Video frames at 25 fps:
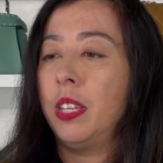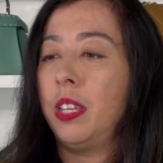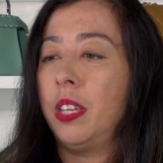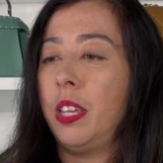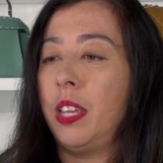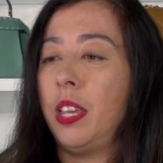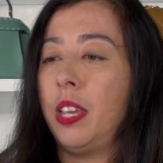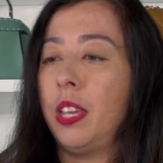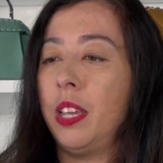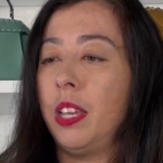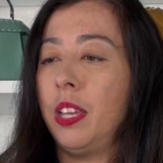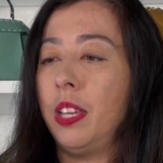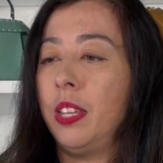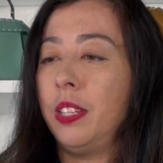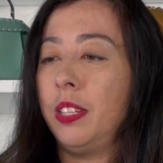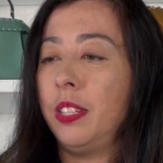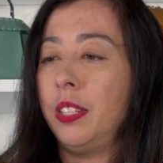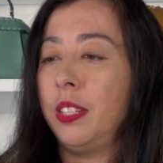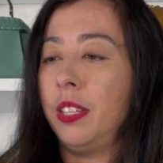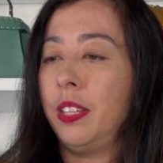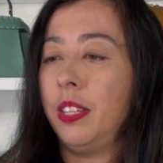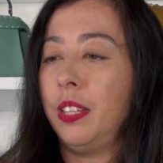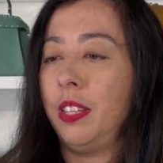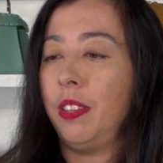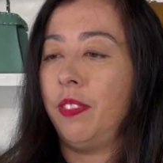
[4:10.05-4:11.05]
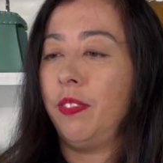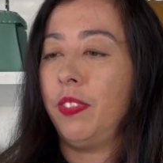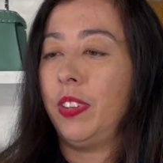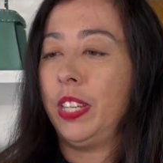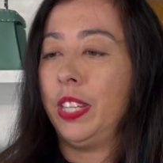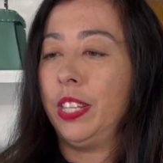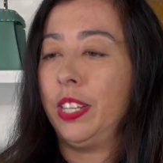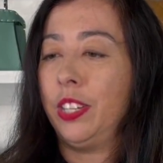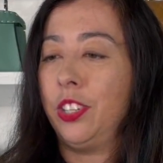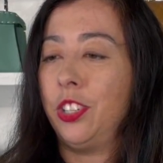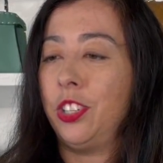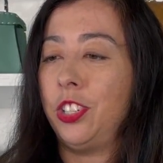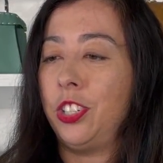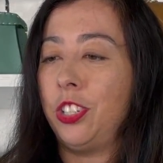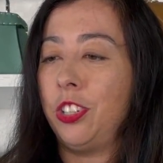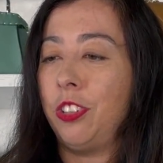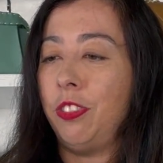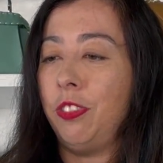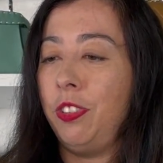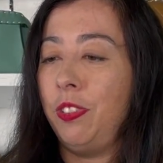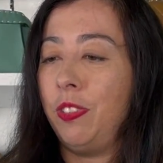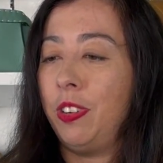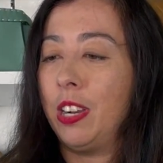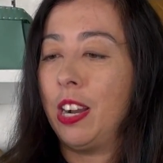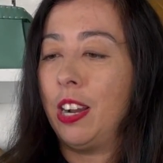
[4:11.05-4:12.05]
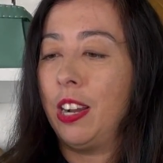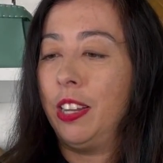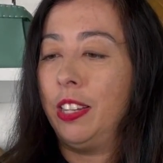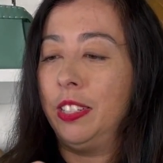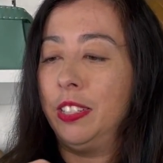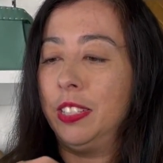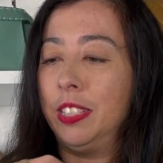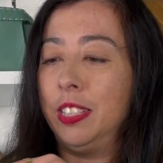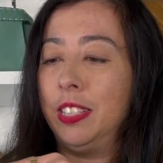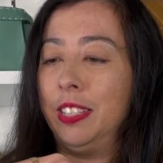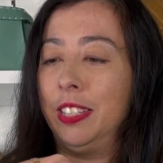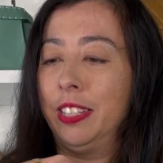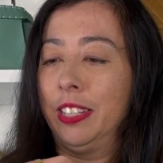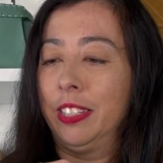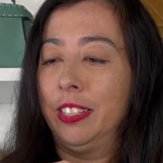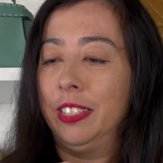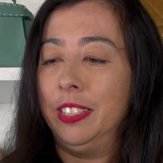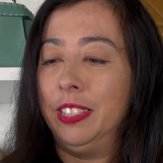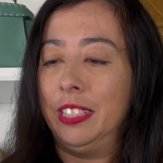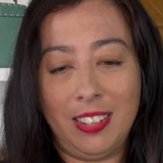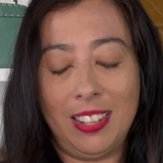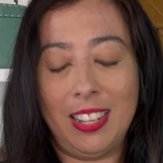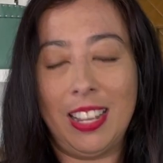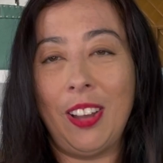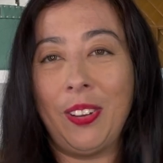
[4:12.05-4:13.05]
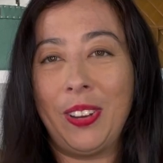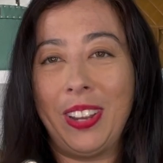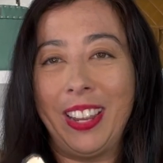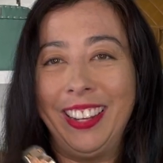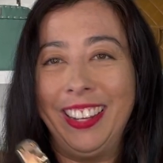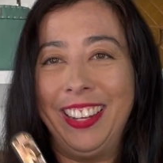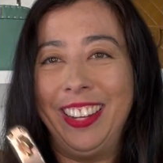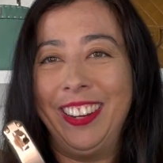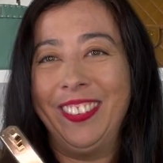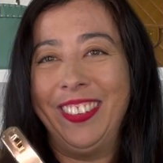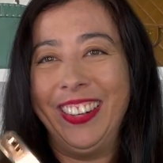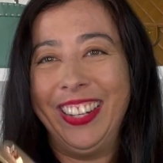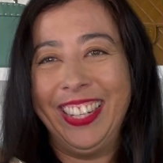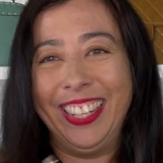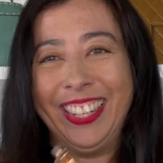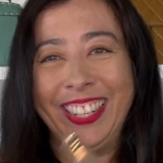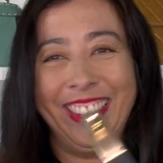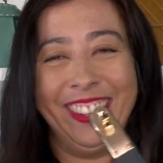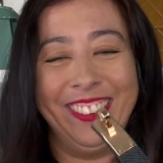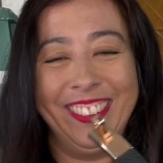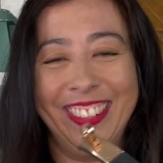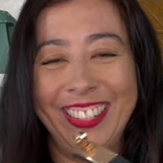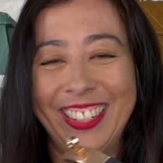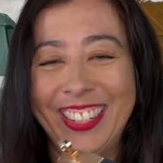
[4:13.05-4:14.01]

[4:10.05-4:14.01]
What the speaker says: And if I can show you guys this, okay, here we go.